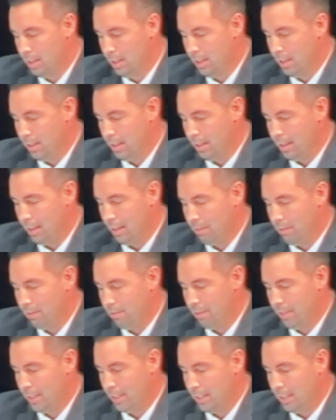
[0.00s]
that have
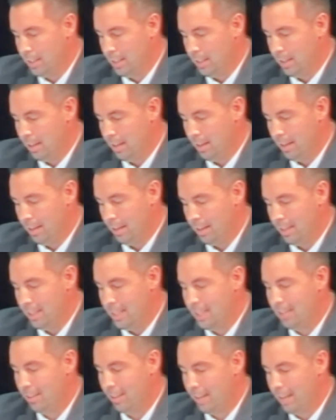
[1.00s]
affected
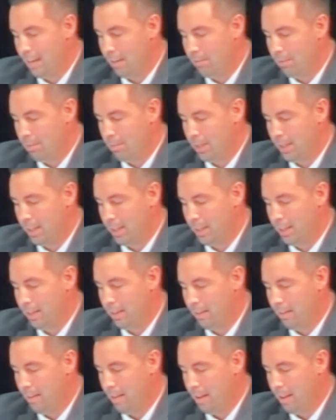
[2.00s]
nearly everybody?
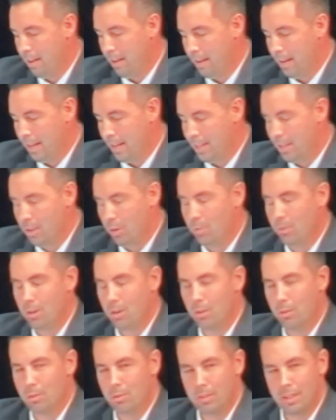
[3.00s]
I don't
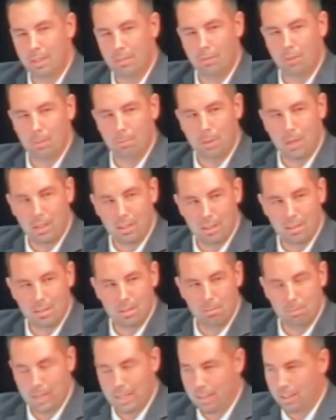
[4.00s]
know if the
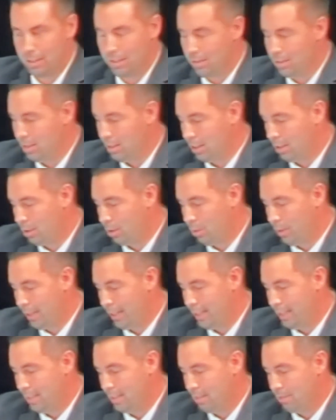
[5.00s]
policymakers are quite
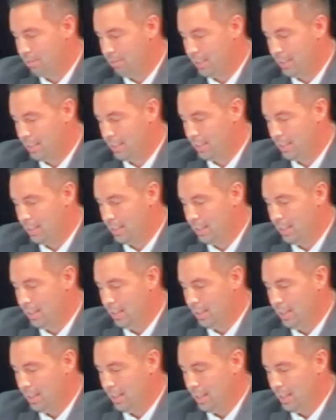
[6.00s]
as affected
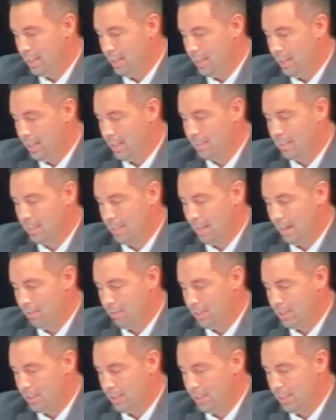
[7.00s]
as the average
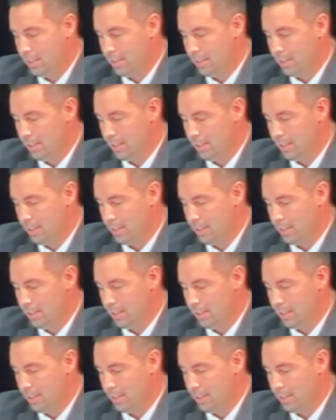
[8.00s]
citizen.